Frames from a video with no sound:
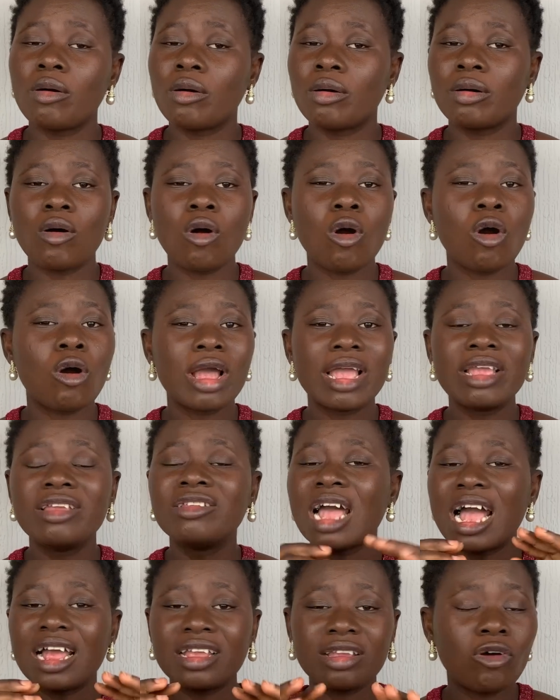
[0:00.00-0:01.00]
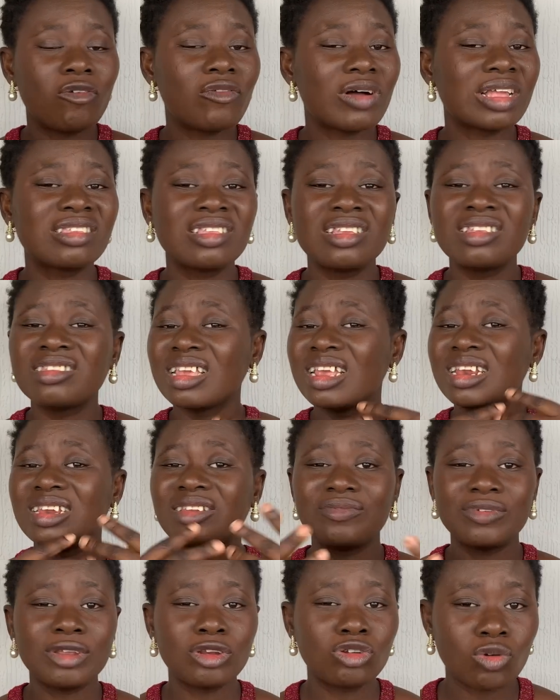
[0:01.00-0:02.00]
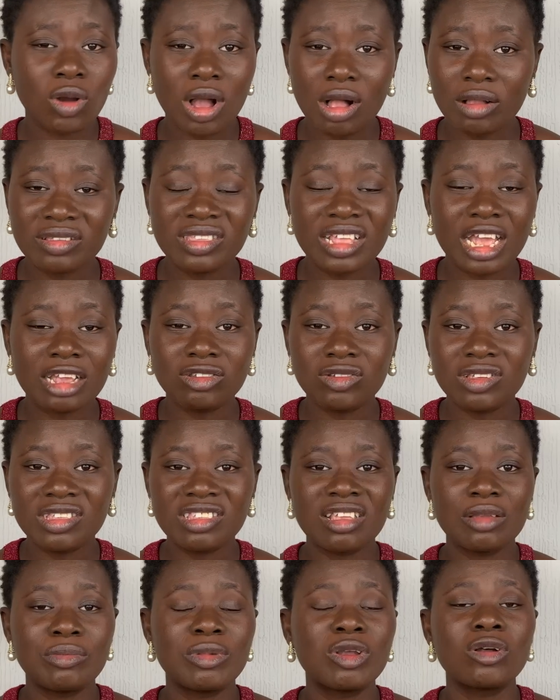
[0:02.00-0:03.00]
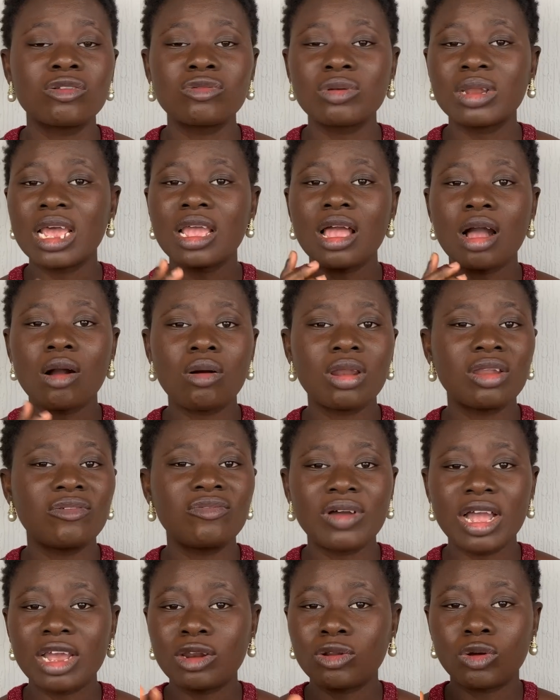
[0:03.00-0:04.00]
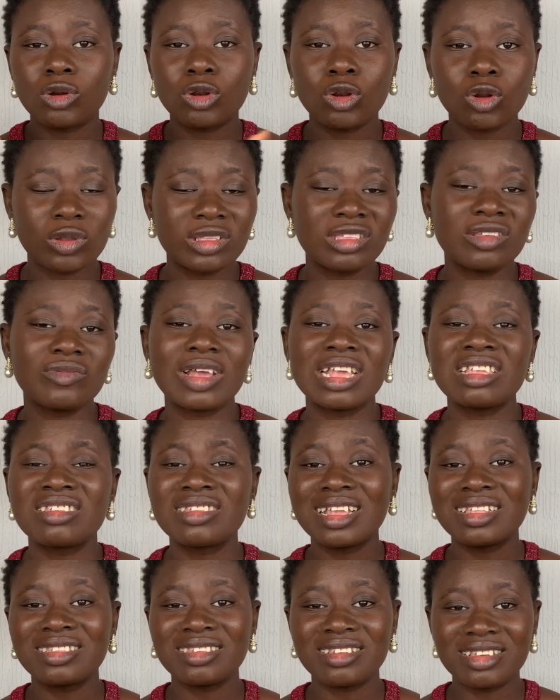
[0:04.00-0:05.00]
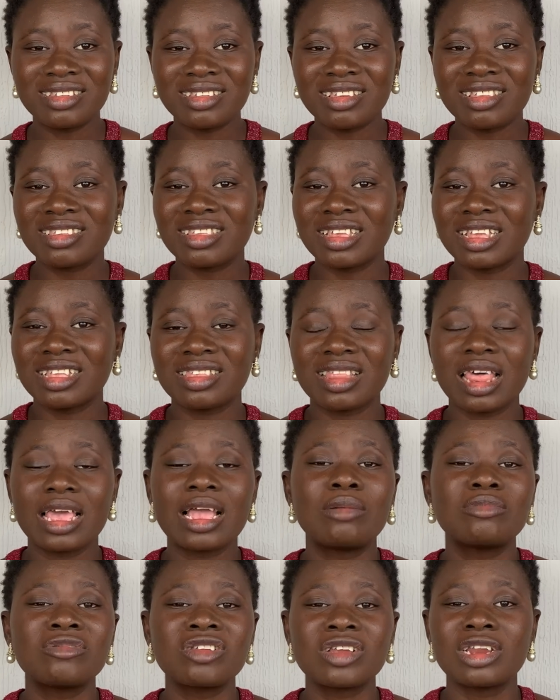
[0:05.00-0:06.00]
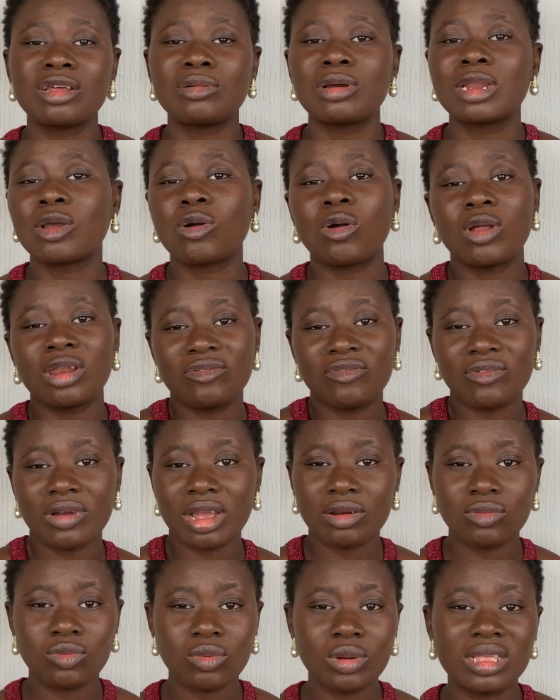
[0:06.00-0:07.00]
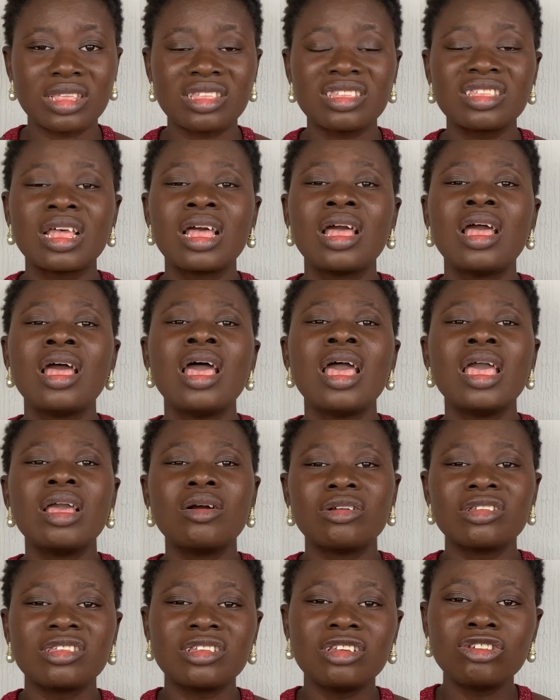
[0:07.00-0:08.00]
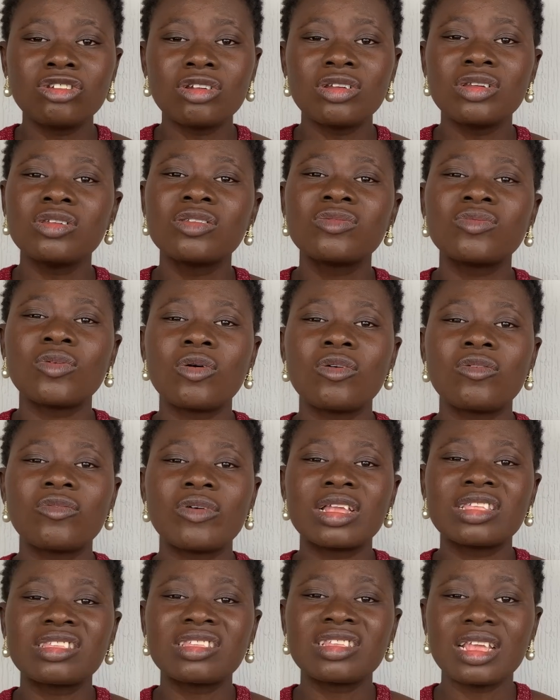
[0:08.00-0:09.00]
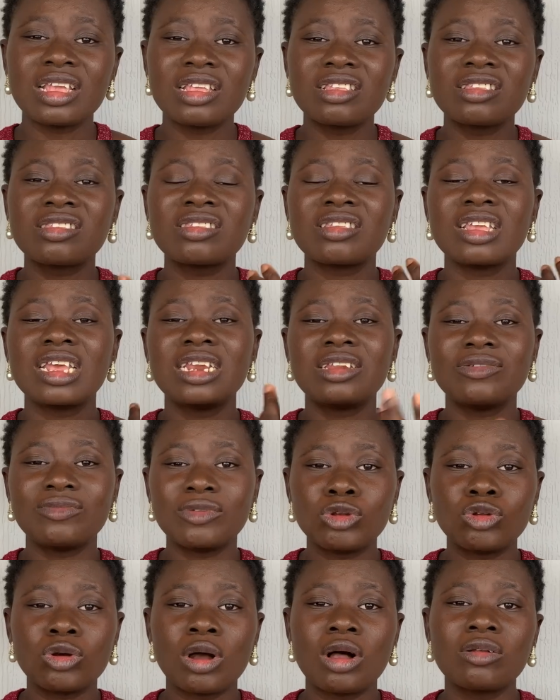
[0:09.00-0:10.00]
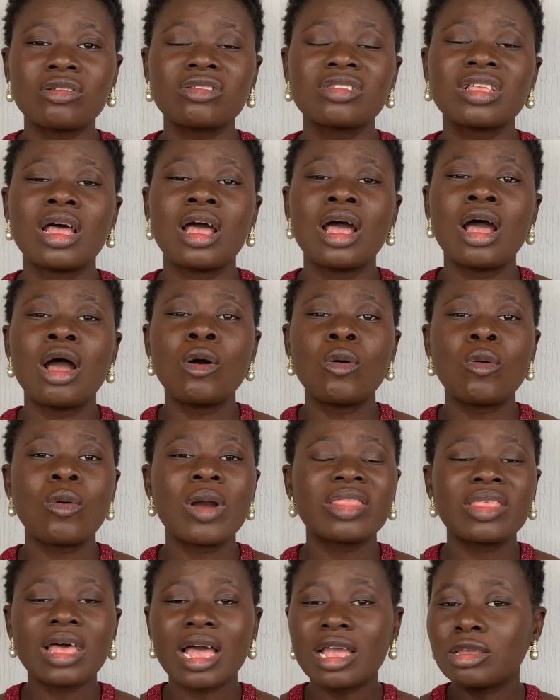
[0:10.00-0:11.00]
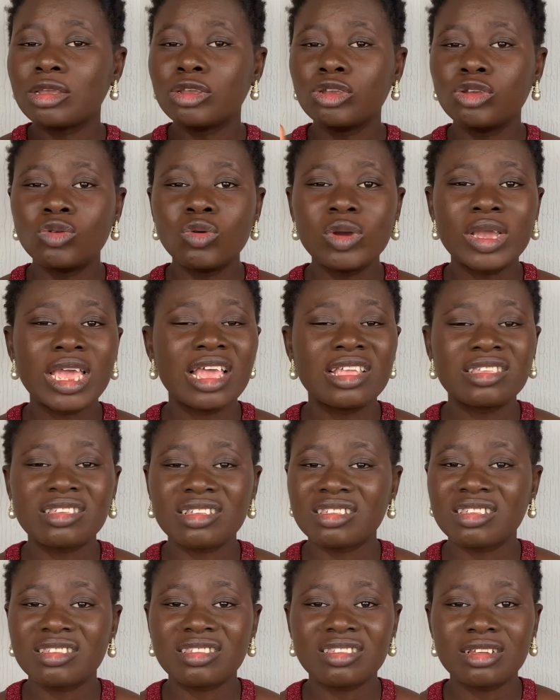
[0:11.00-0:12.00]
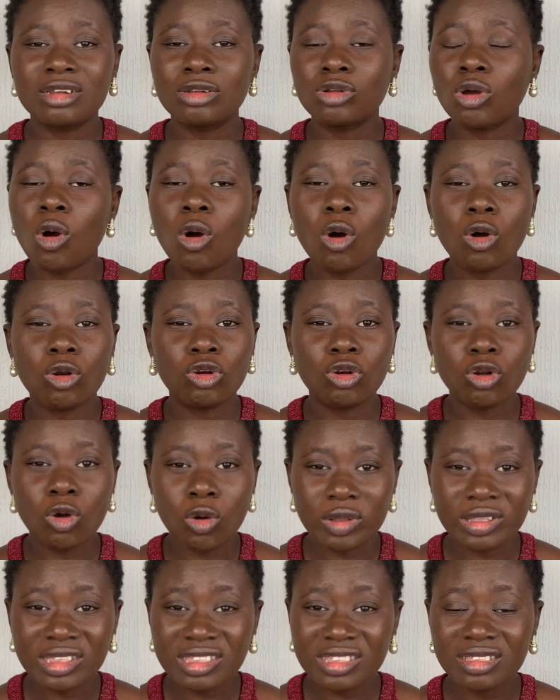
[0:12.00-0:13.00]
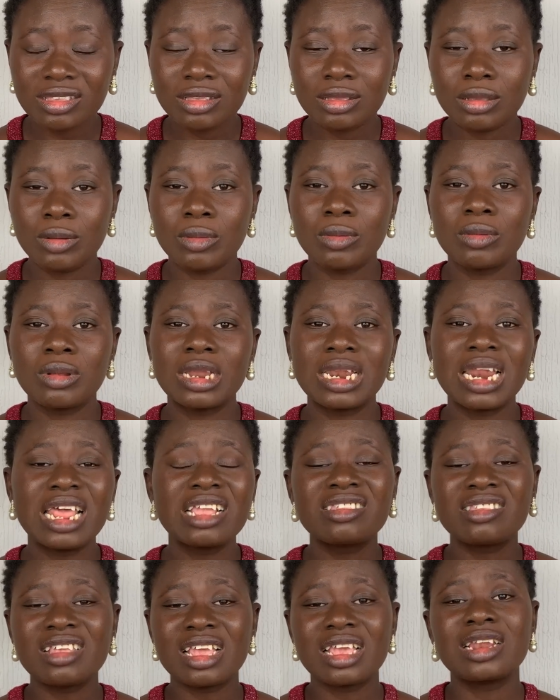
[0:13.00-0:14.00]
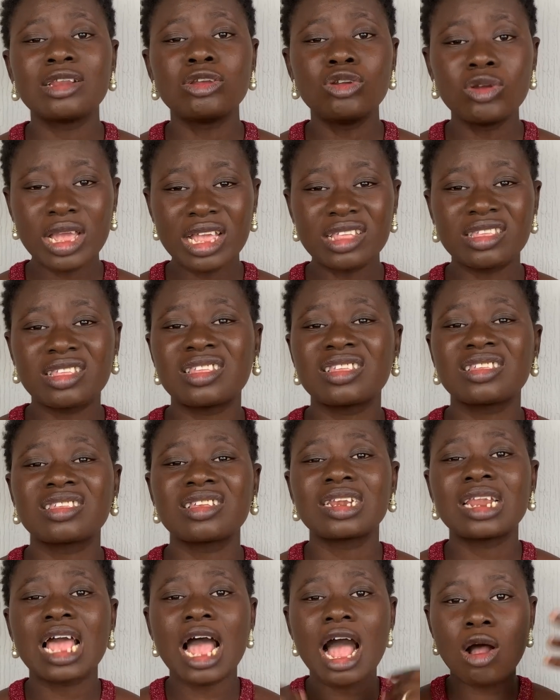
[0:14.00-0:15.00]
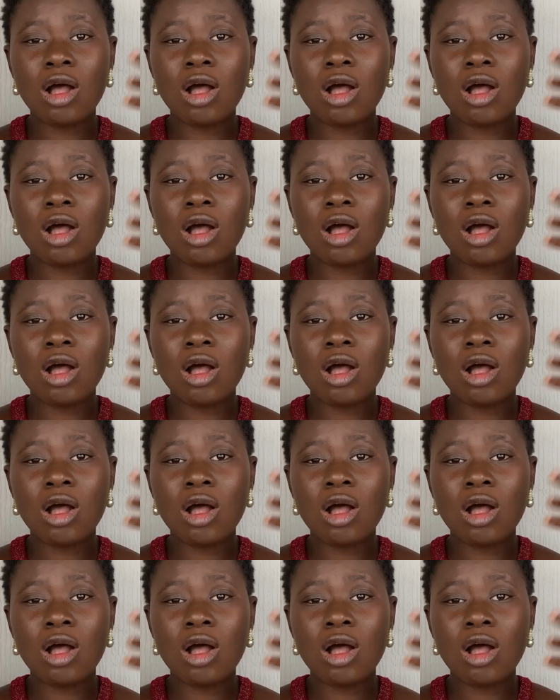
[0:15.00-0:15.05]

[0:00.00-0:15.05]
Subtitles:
overseas individuals, I should say, because whether you are qualified or not, if I say teachers, it's like I'm talking about the qualified ones. It was introduced for overseas individuals, whether UK citizen or not. Let's say UK citizen